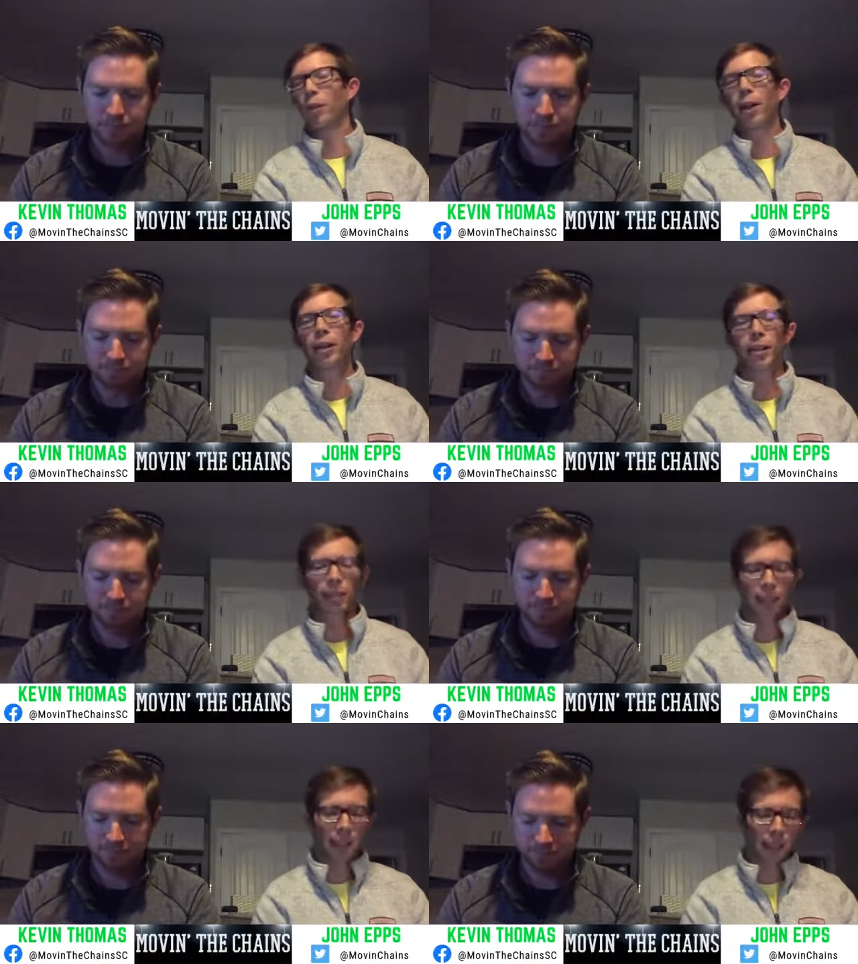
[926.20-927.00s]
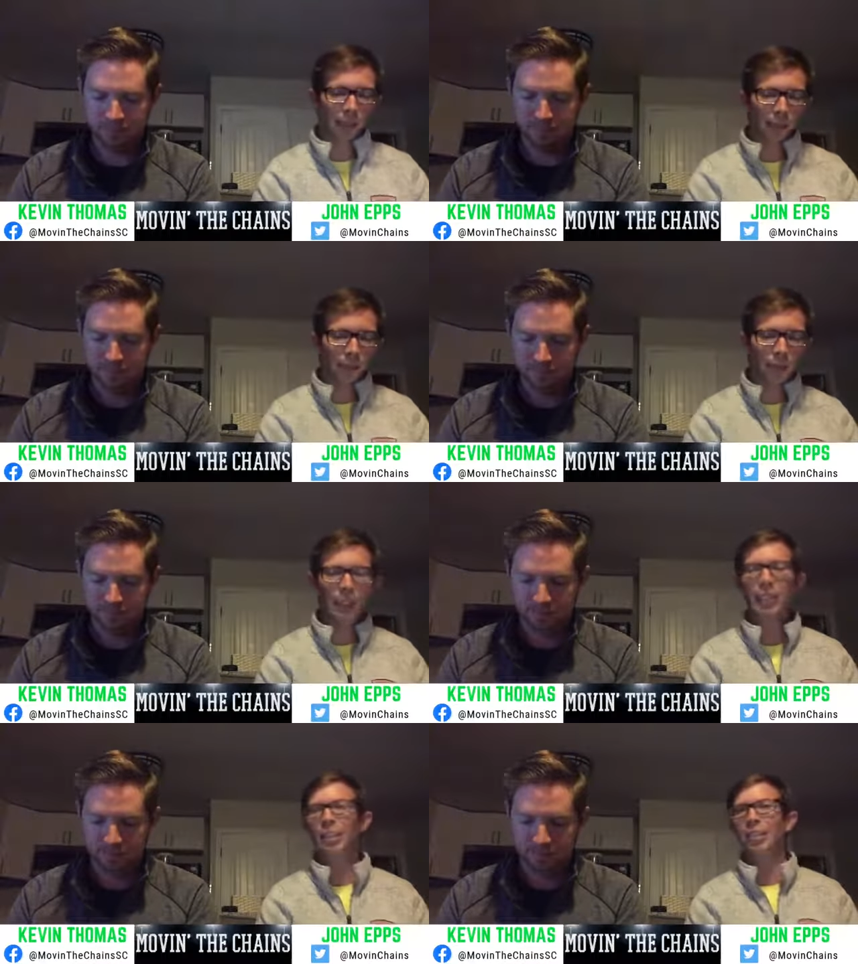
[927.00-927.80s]
Speaker 1: play. Mm-hmm. Um, then we
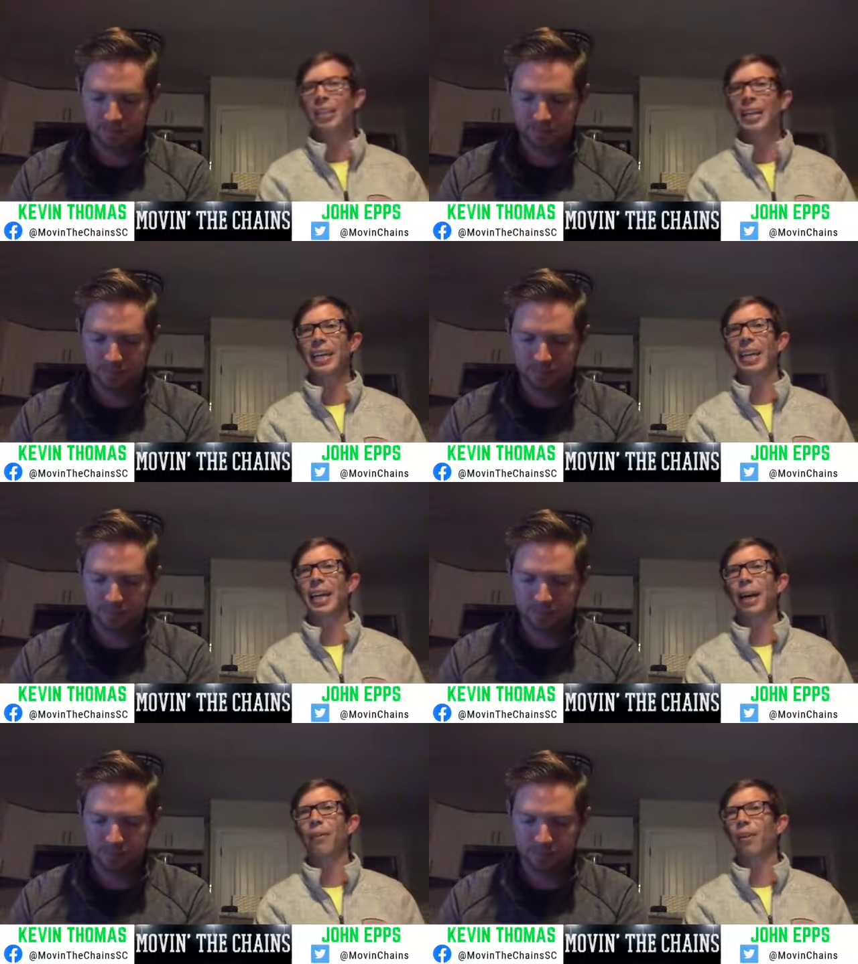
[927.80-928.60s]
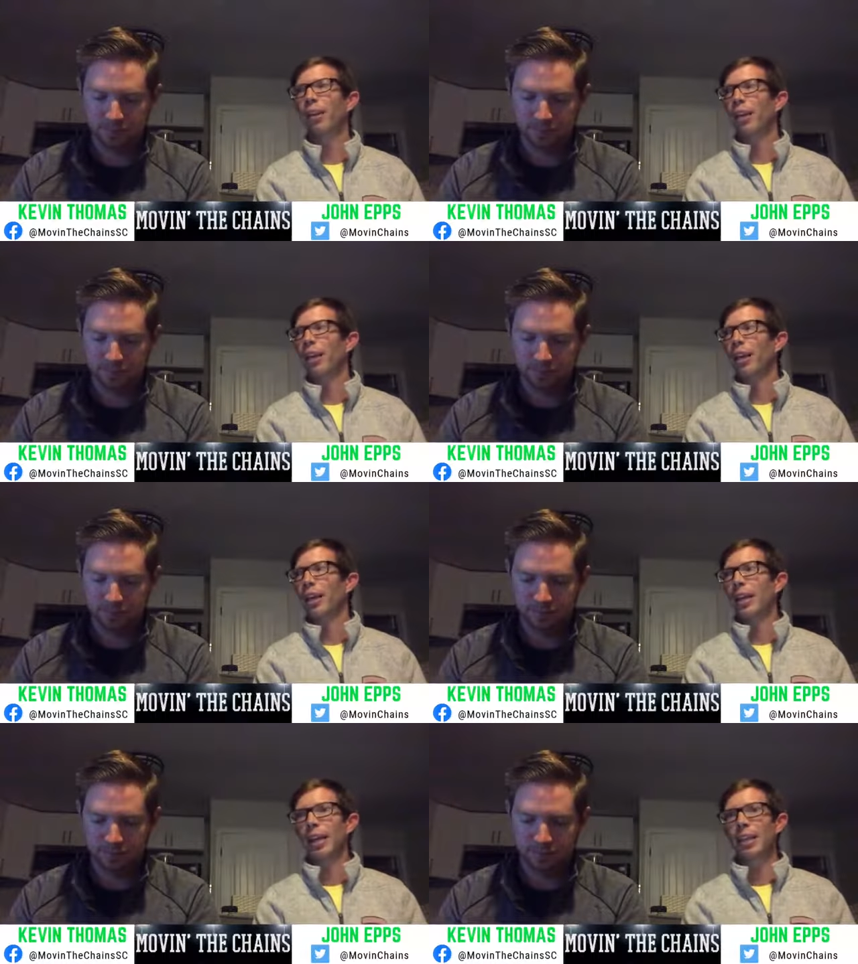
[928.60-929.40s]
get to the second half,
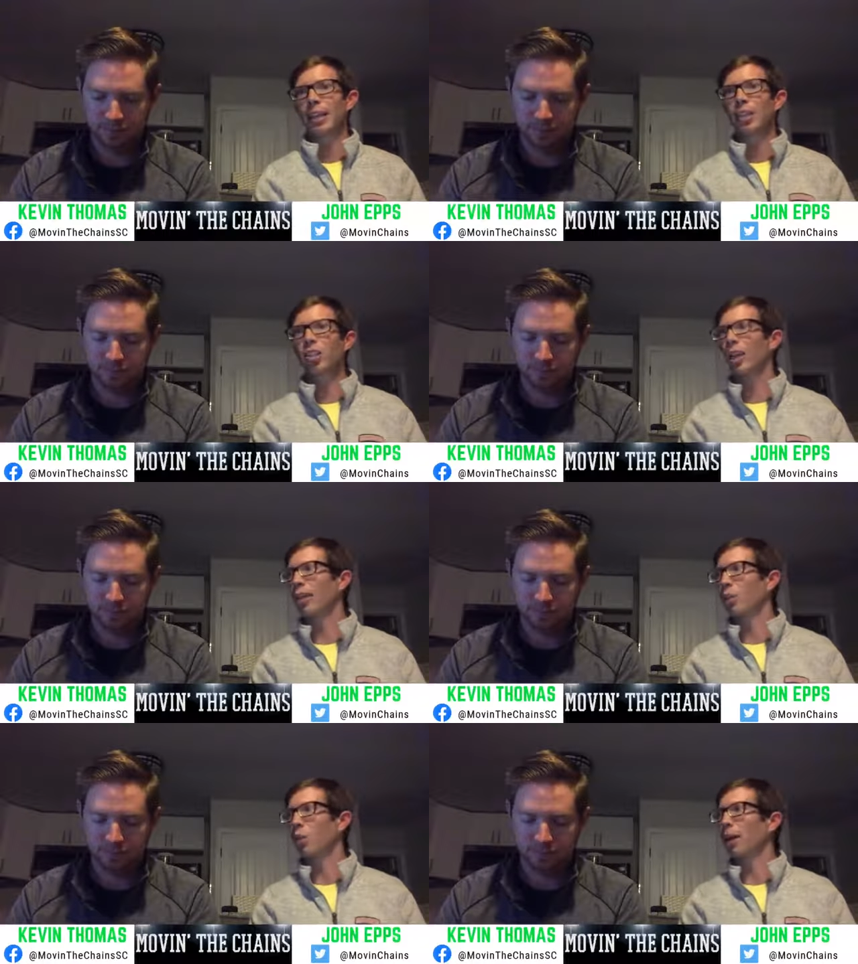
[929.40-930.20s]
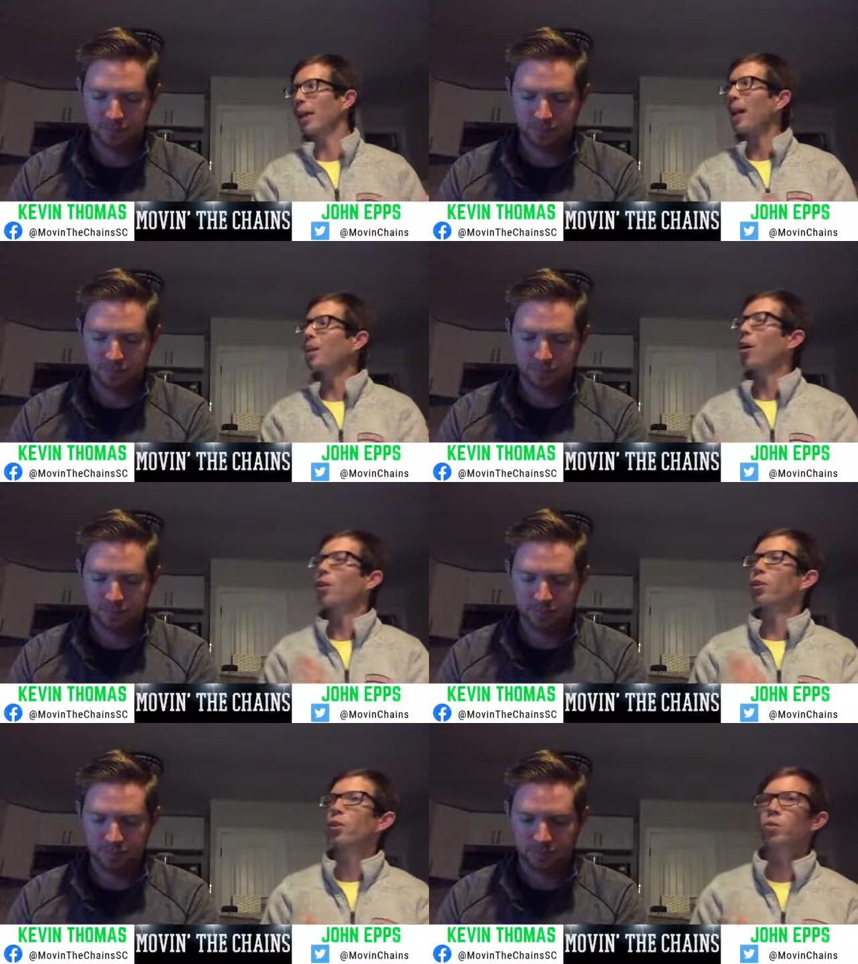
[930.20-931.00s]
and things change a little bit. And I
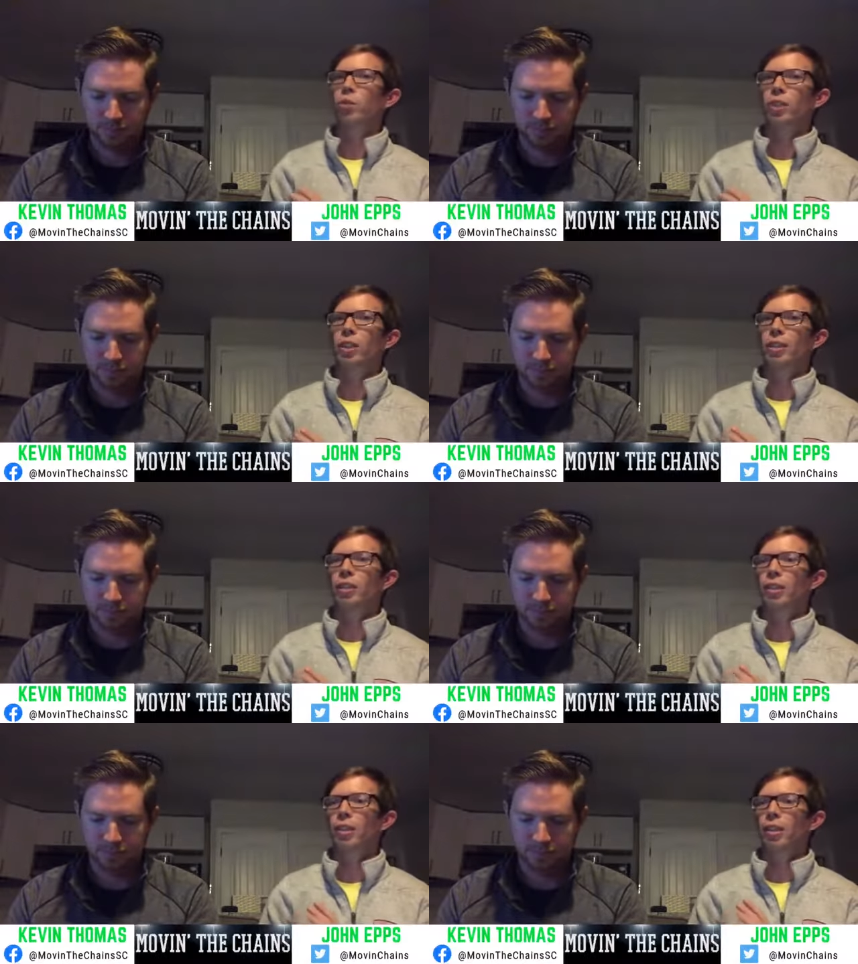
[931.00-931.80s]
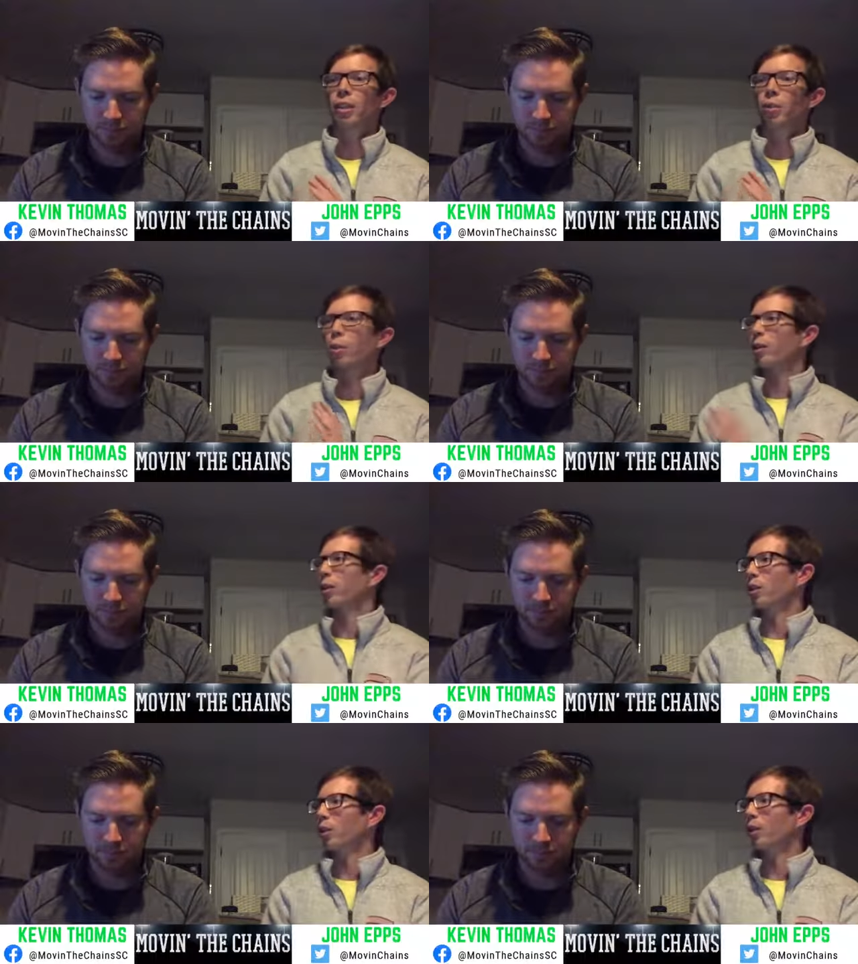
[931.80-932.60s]
thought this was we went to
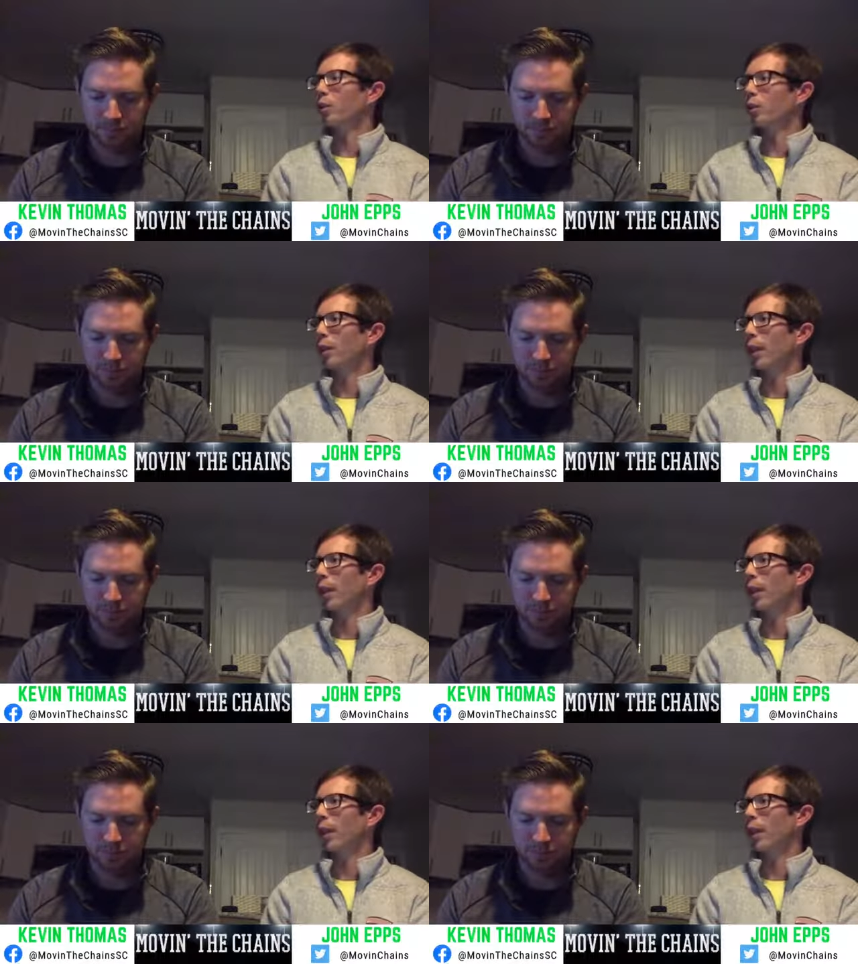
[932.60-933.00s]
the Greenville